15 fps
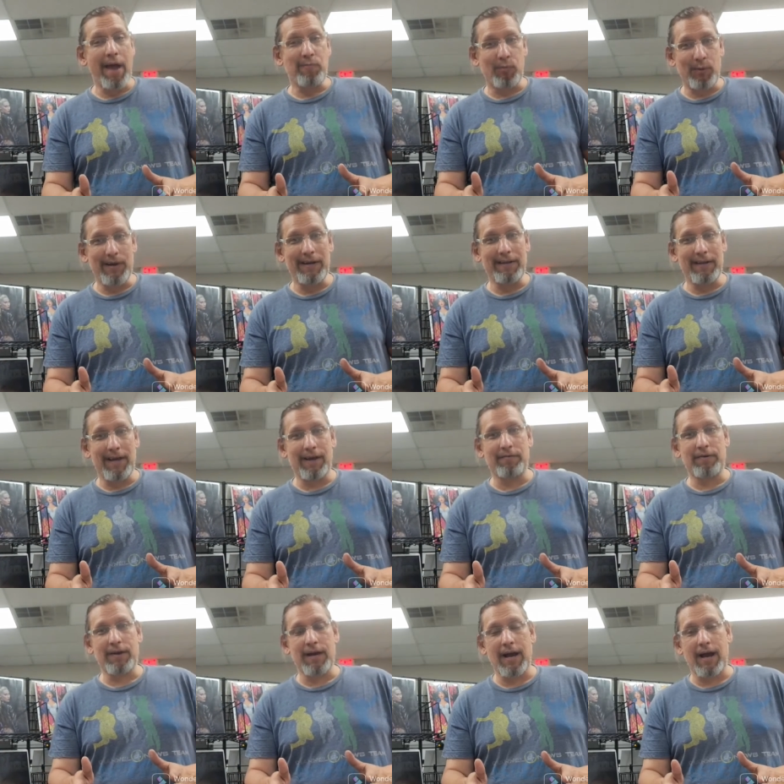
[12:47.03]
at We
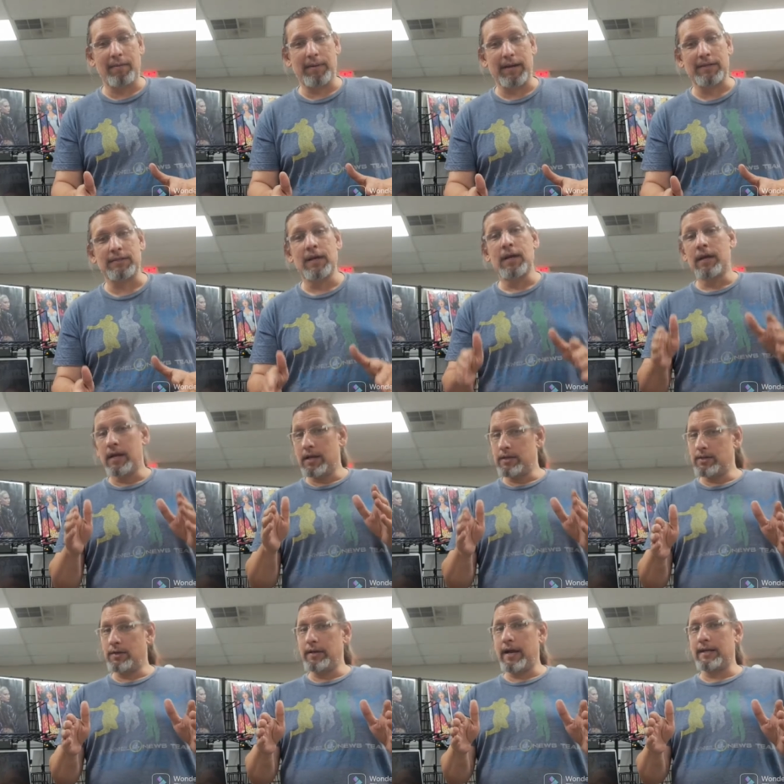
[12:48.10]
Love Comics.
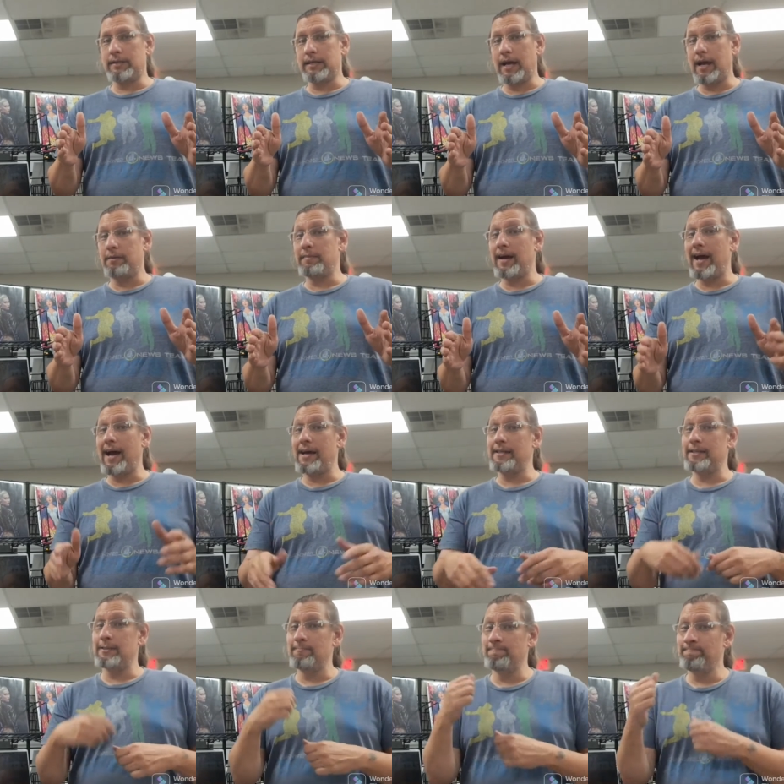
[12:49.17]
Until next time,
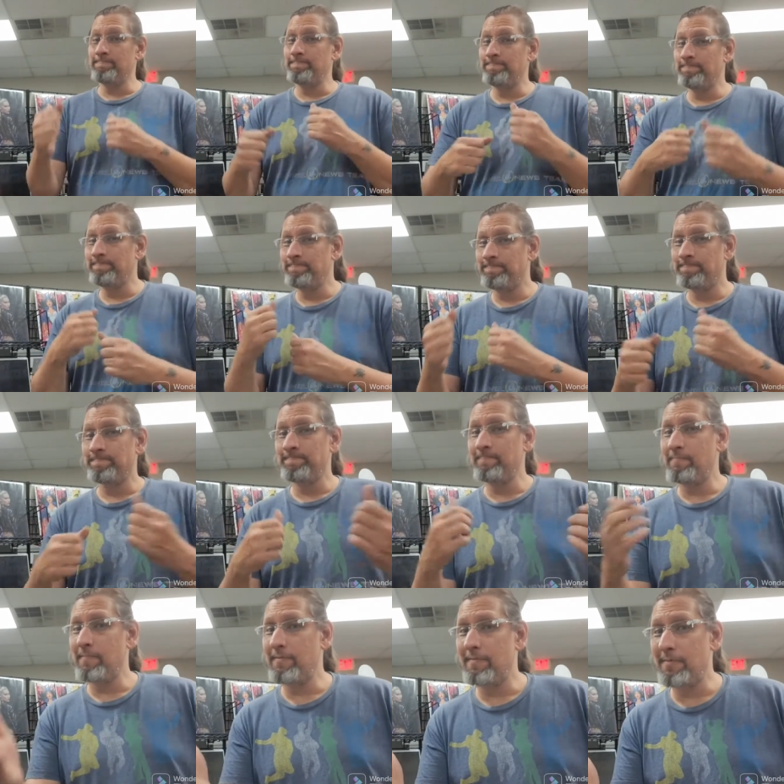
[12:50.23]
guys.
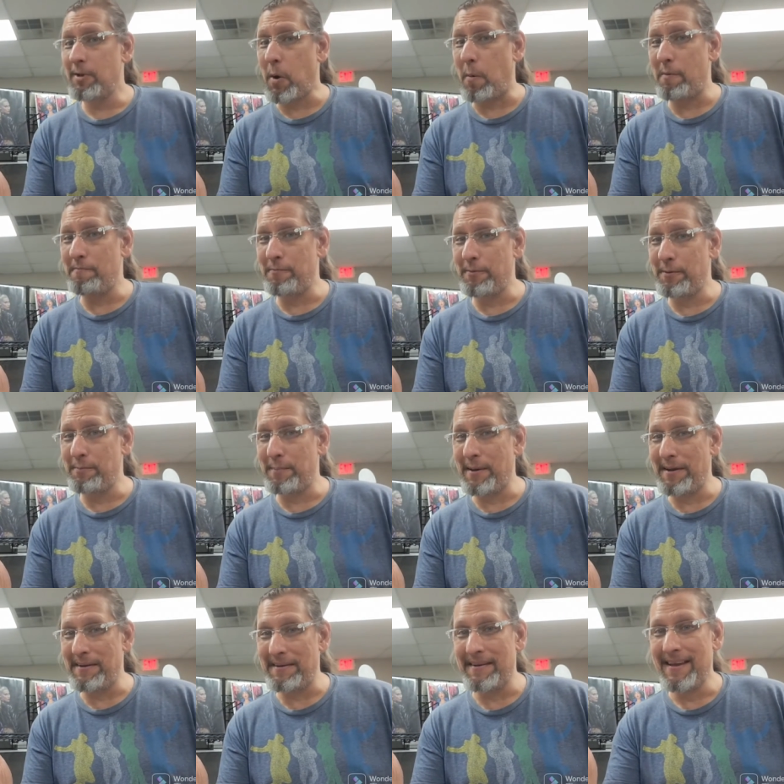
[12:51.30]
Going for the
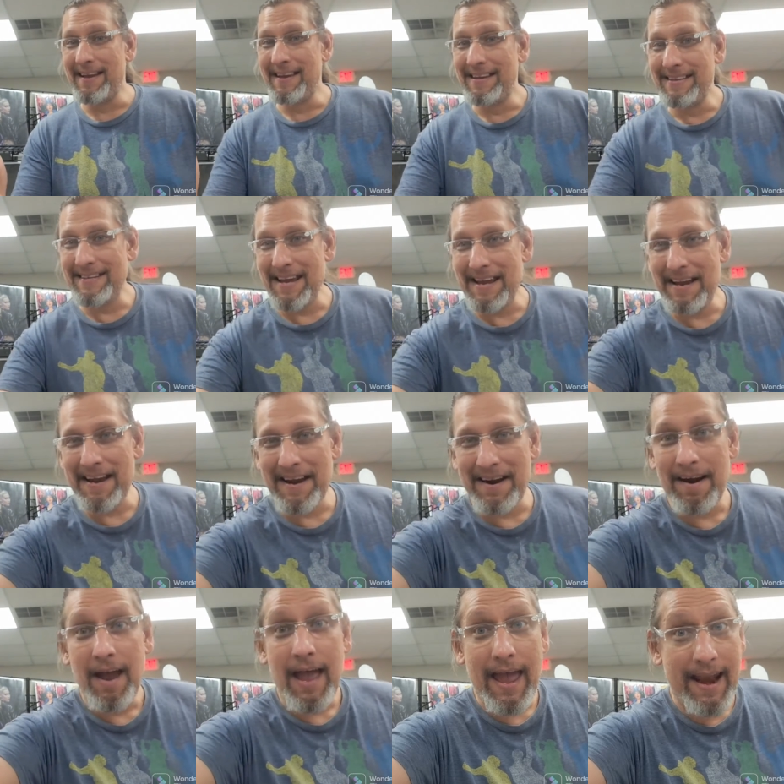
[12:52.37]
button. Take
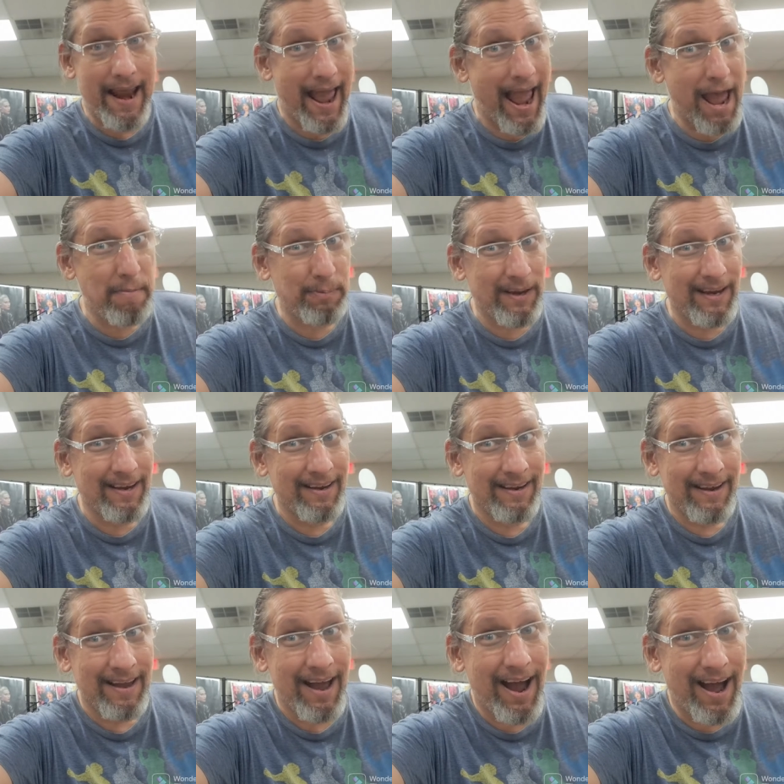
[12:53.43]
care and happy
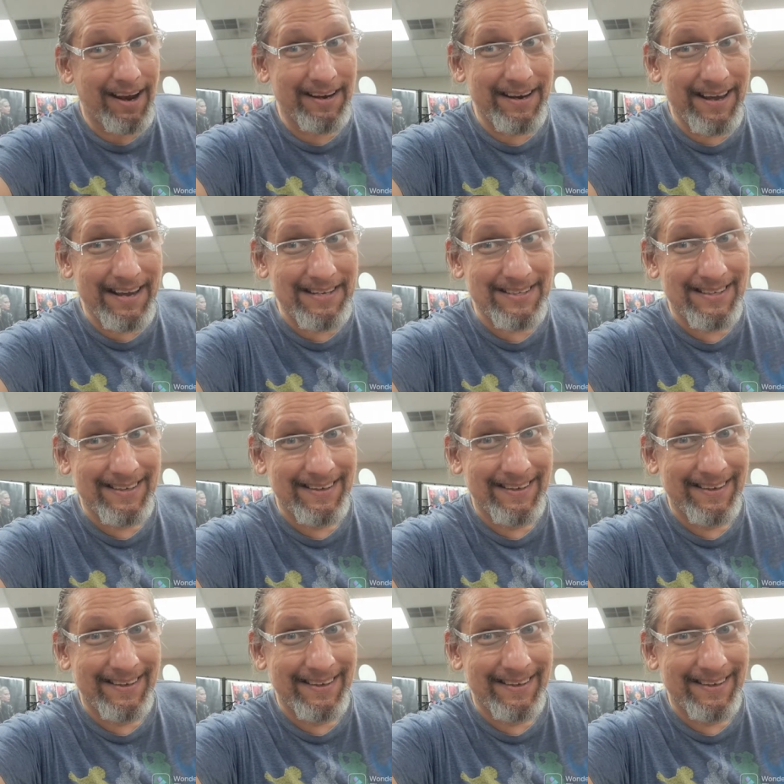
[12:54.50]
holidays.